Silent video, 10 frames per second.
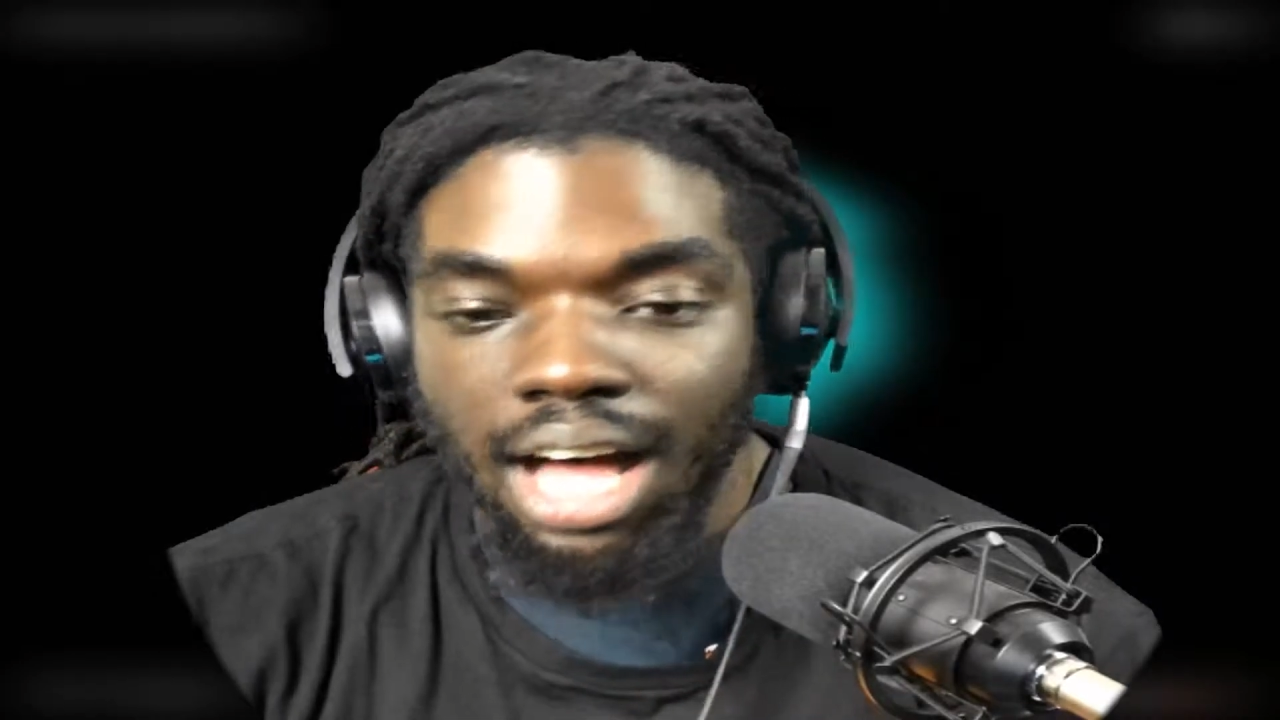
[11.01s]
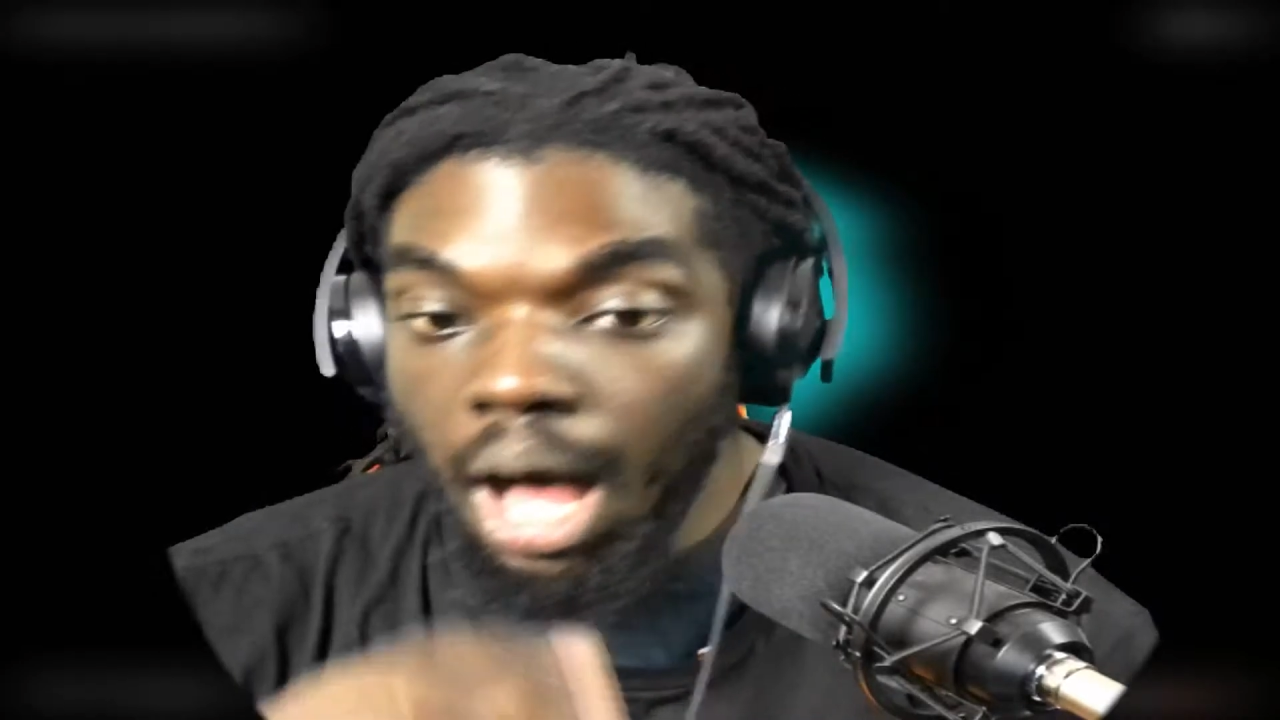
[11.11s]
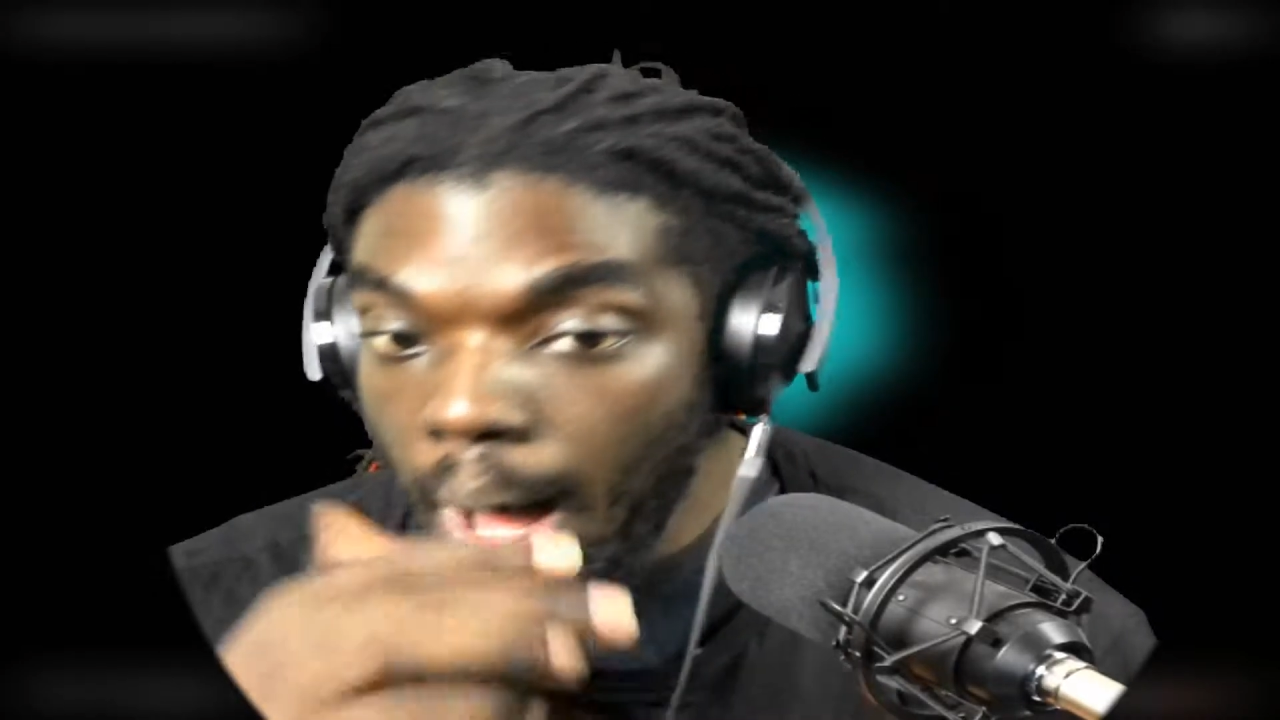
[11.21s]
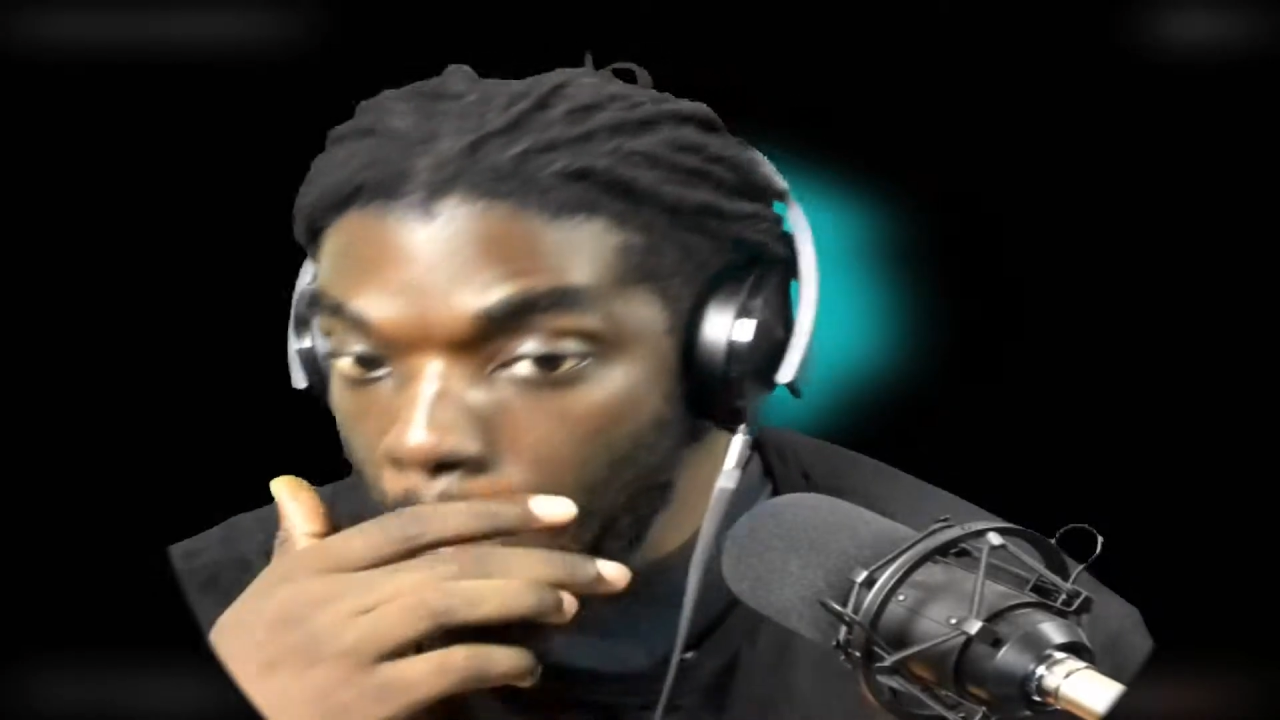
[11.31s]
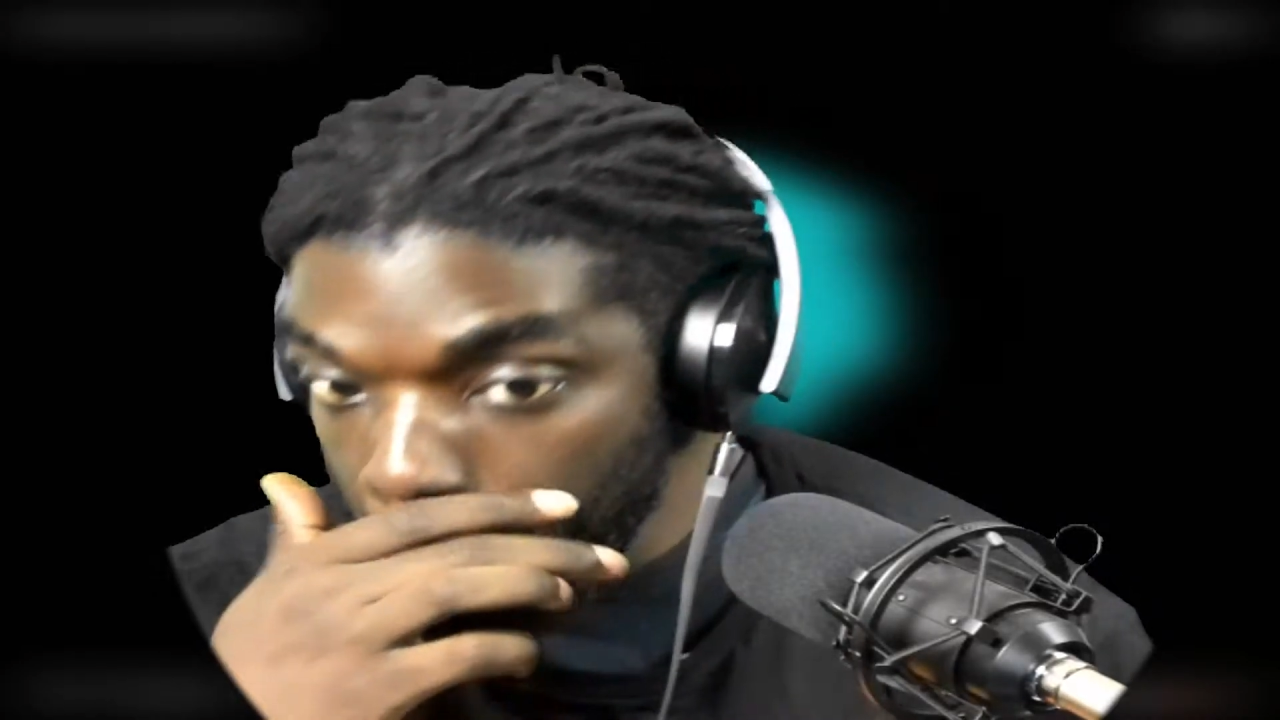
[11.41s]

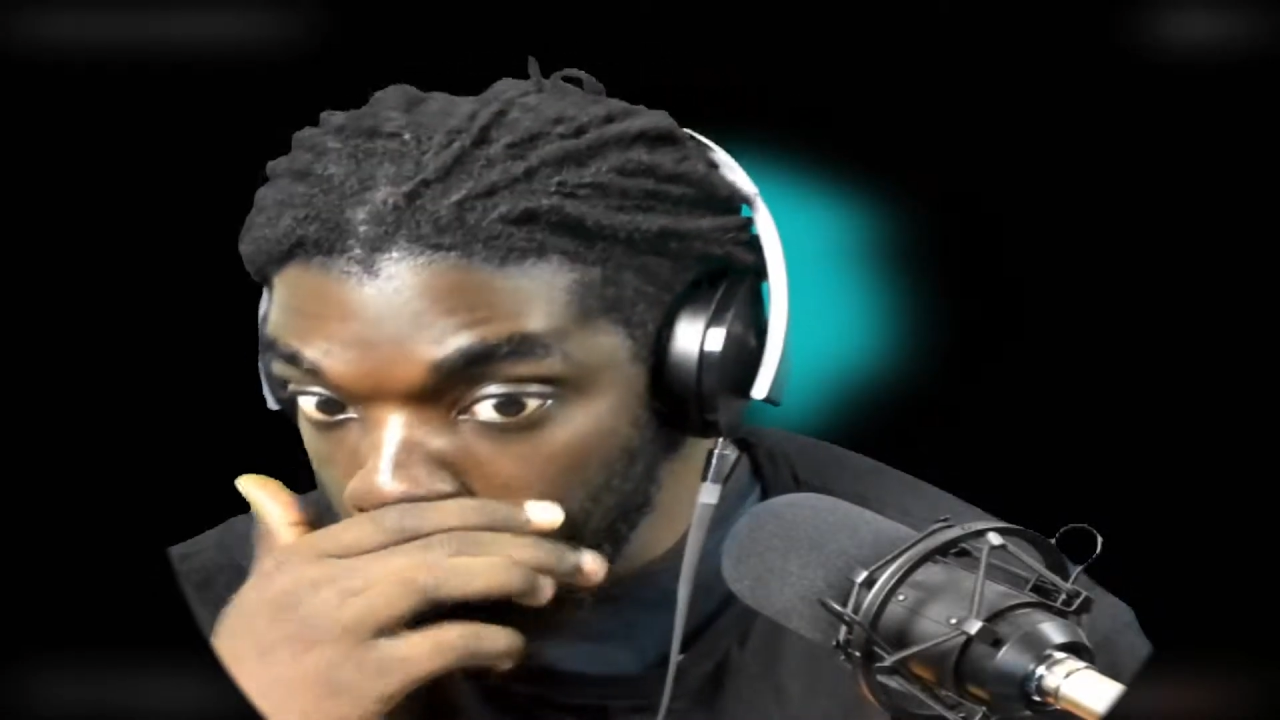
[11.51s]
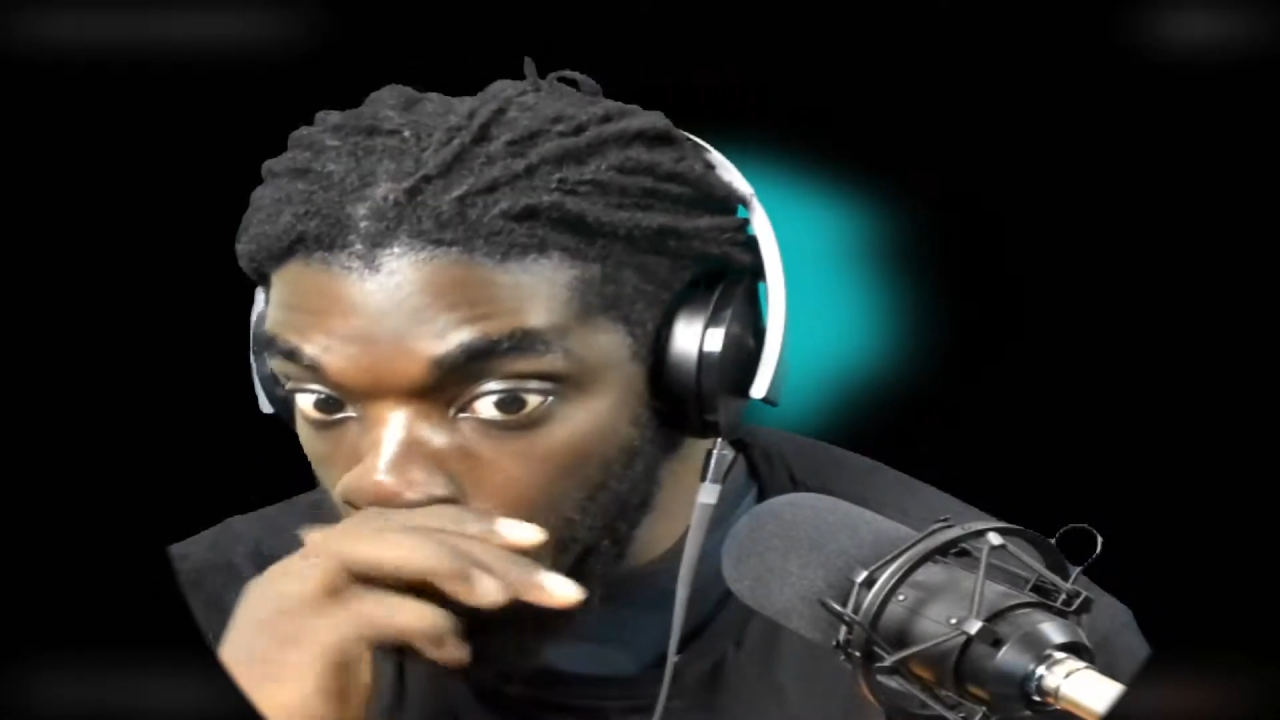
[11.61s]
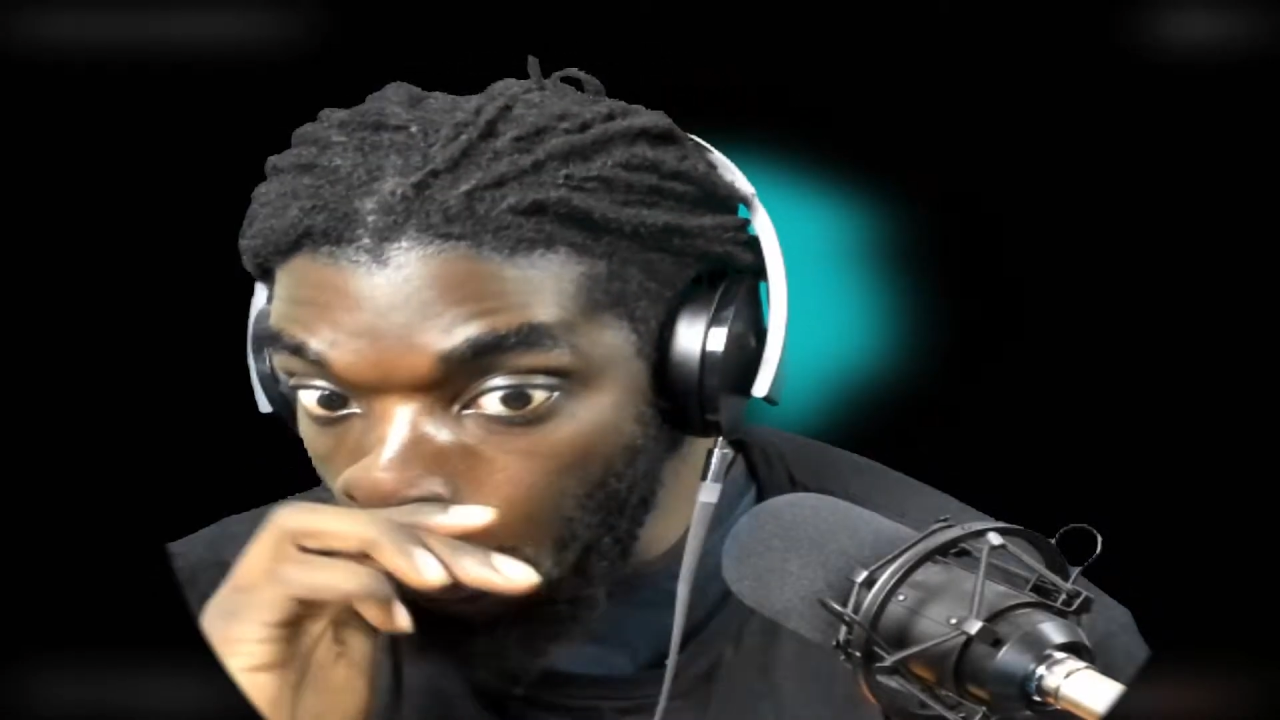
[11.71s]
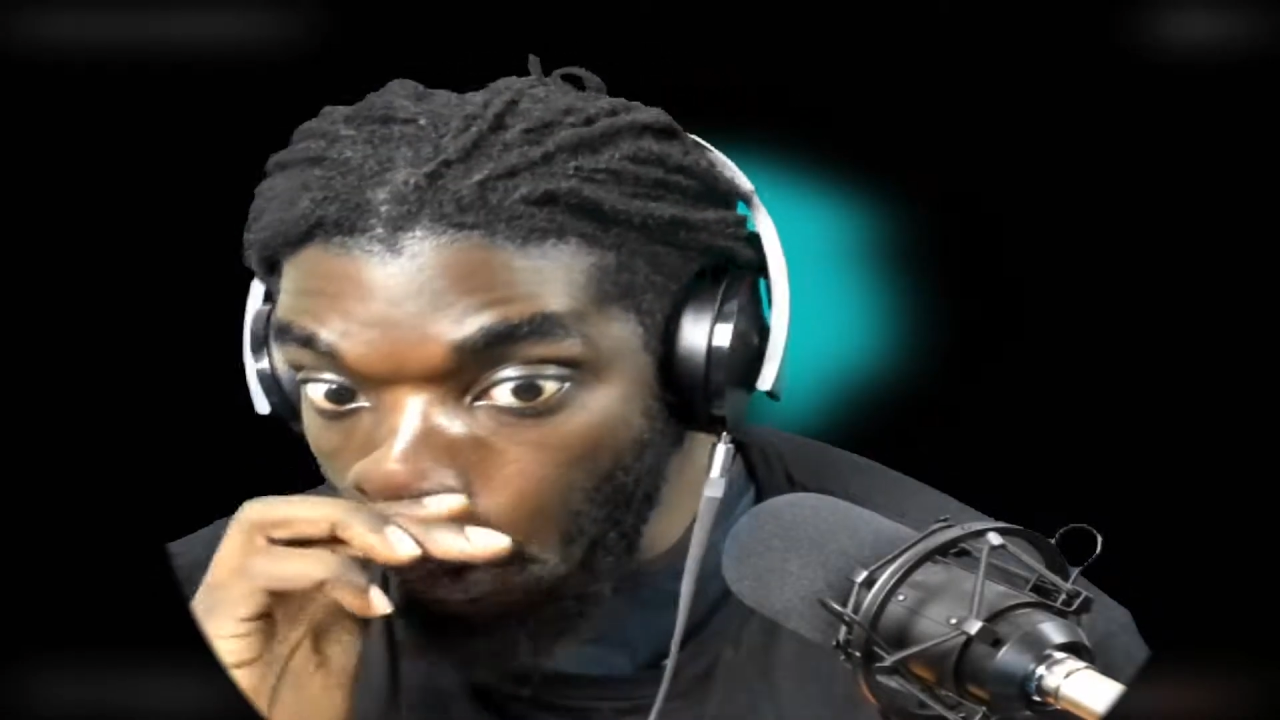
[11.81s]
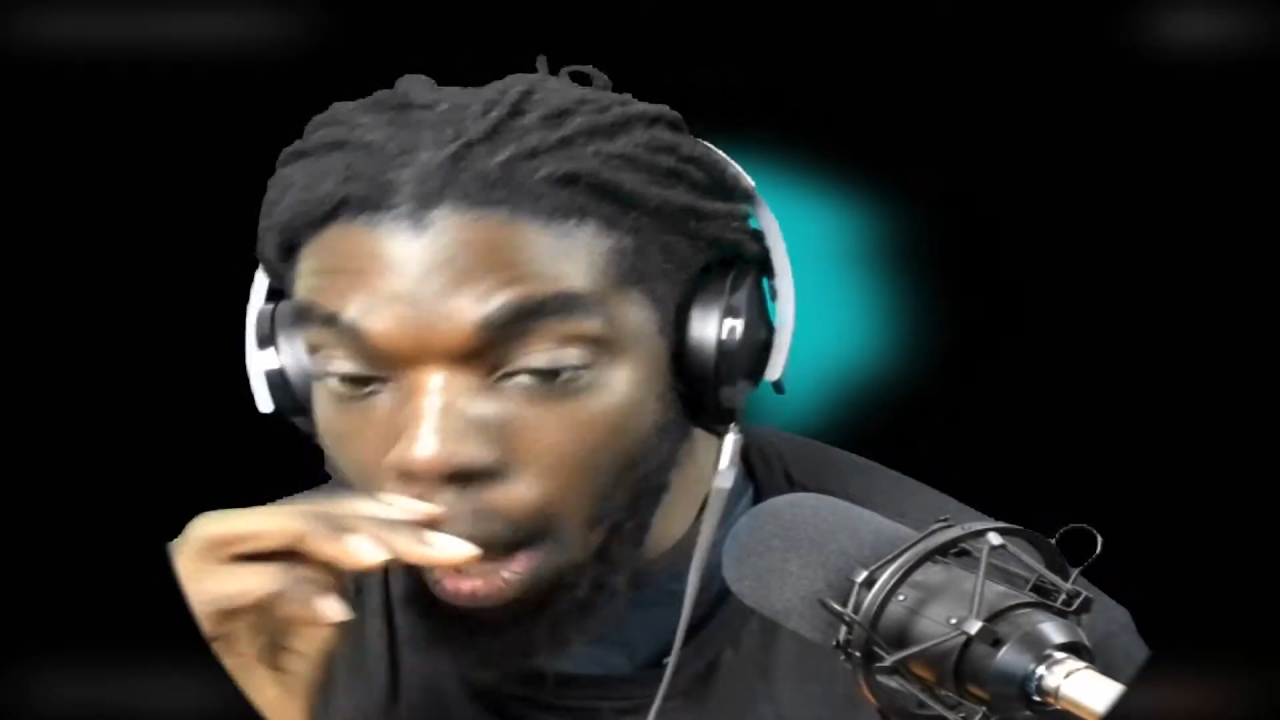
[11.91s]
Um,
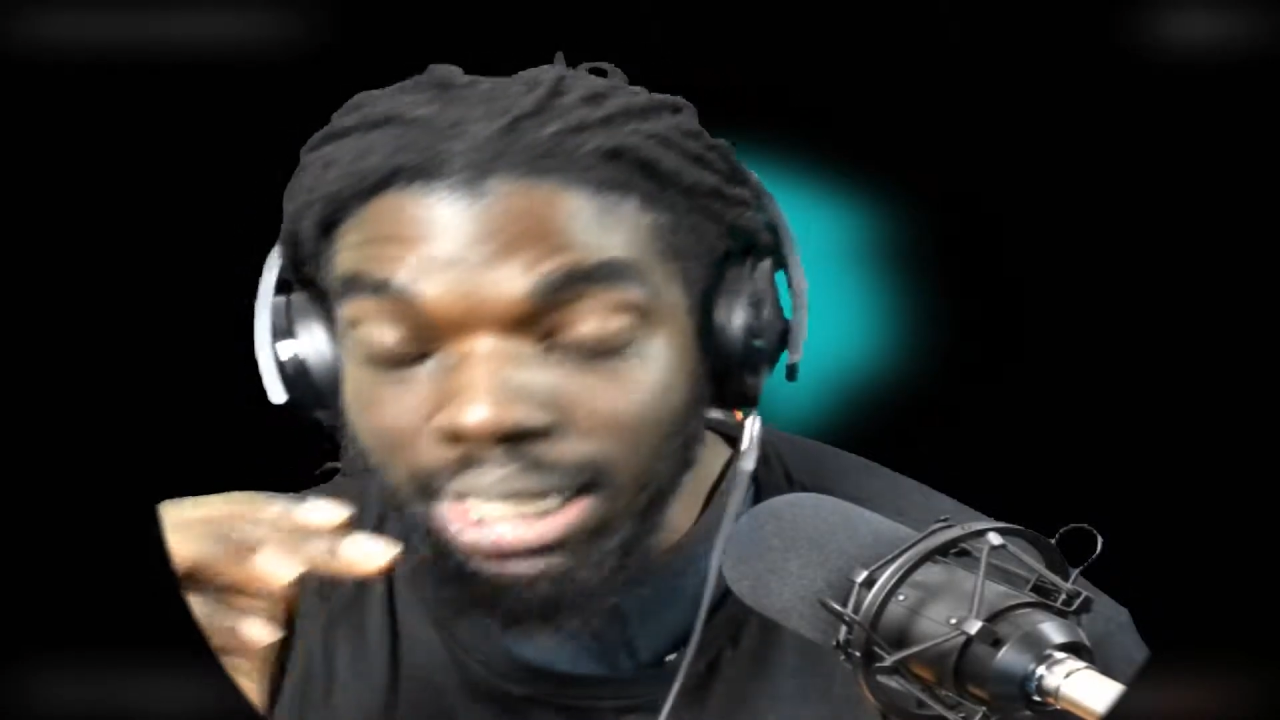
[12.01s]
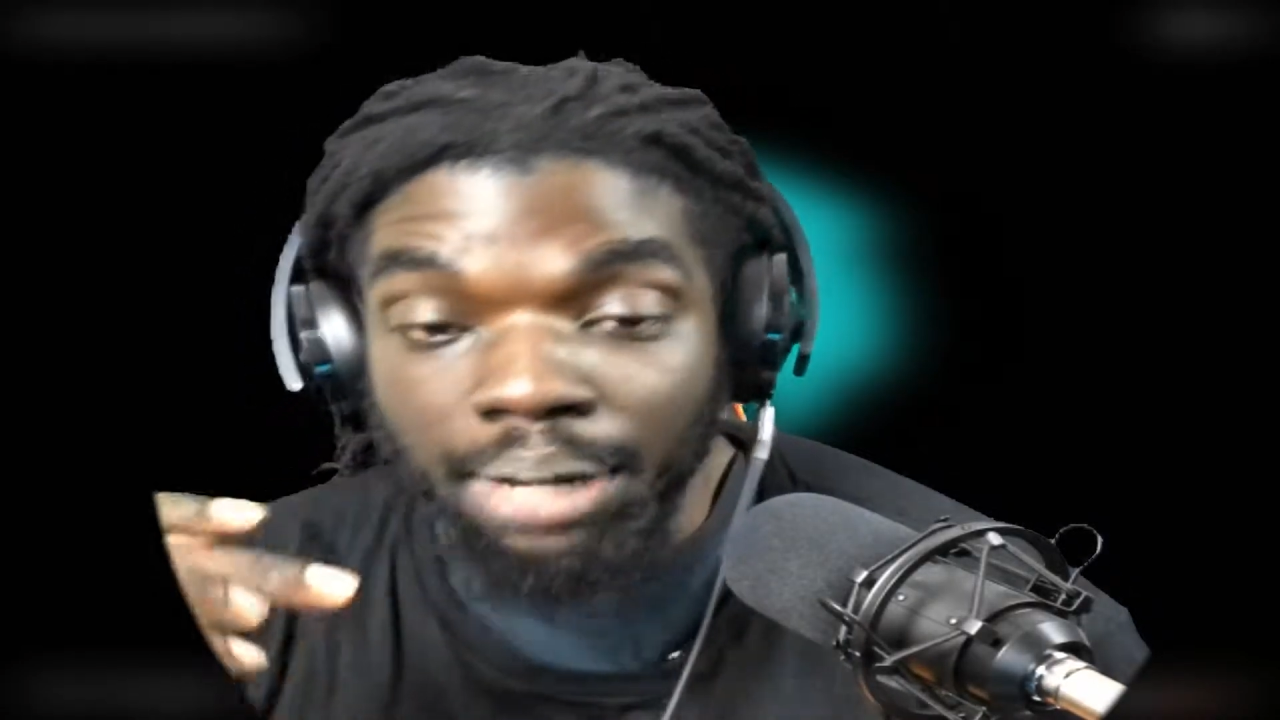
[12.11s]
while